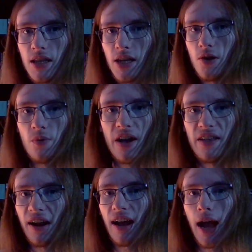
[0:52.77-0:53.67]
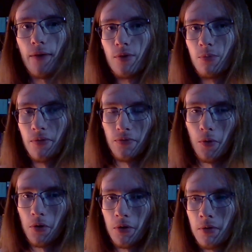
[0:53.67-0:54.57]
in a way that I haven't
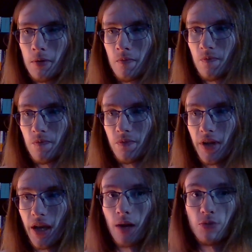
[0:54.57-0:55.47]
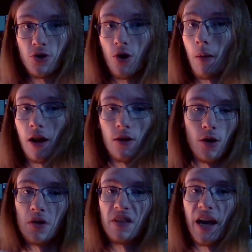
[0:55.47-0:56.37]
before, and I'm sure I'm not
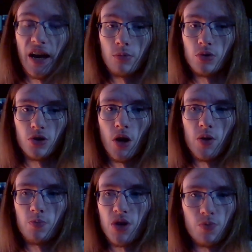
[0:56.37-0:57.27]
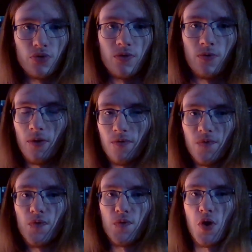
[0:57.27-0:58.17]
alone in that. I'm sure other people have
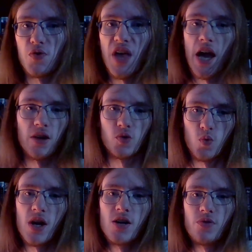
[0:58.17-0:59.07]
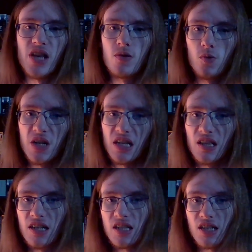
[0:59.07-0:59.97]
felt that as well when they were reading
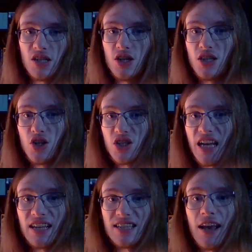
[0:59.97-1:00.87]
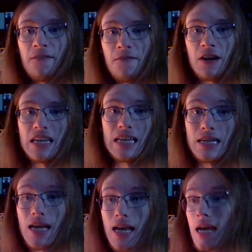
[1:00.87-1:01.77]
this, because it just has that fucking